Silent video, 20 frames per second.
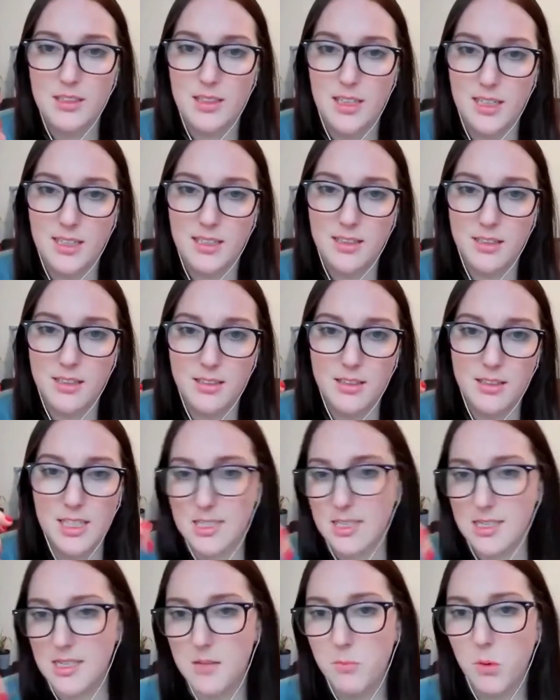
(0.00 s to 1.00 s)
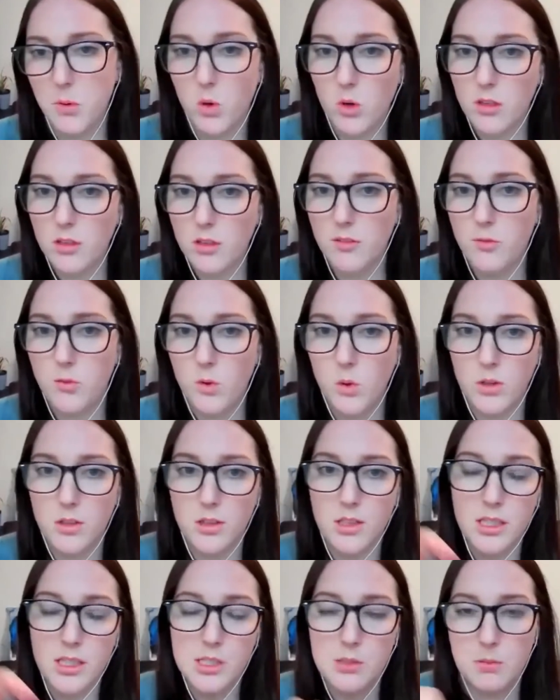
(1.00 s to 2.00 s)
like this is important for
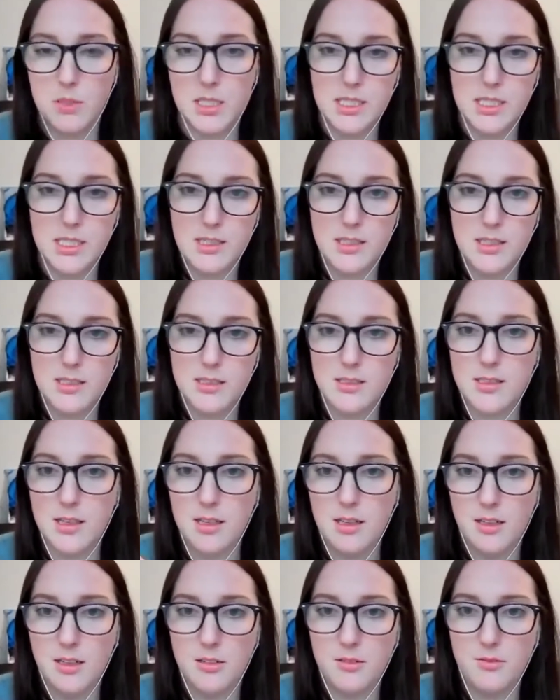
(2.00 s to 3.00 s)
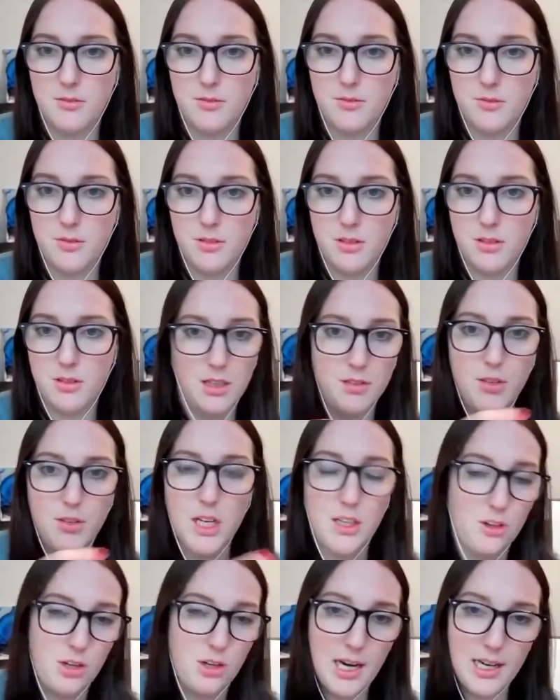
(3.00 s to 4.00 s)
these reasons of
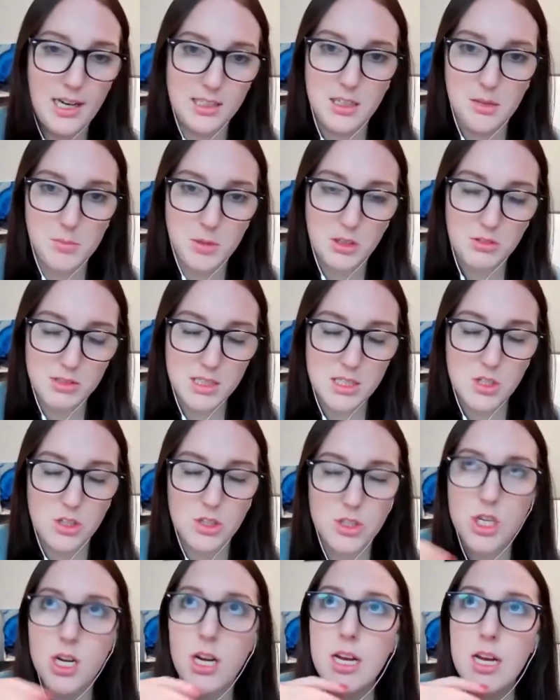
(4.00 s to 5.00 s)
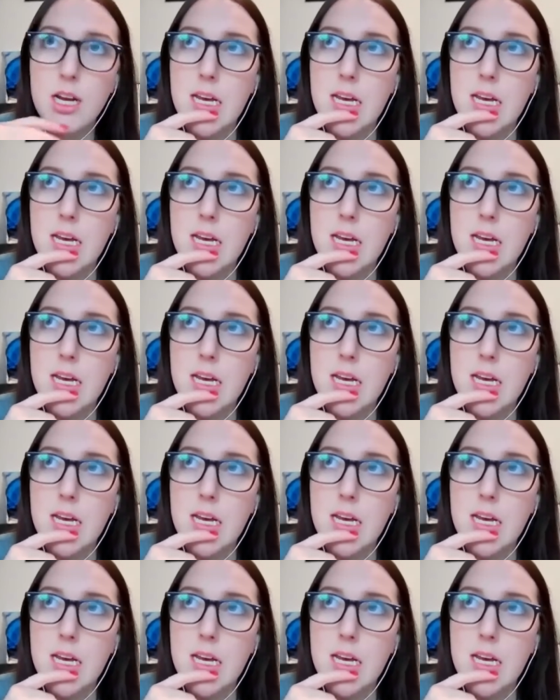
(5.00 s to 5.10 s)
other academic research.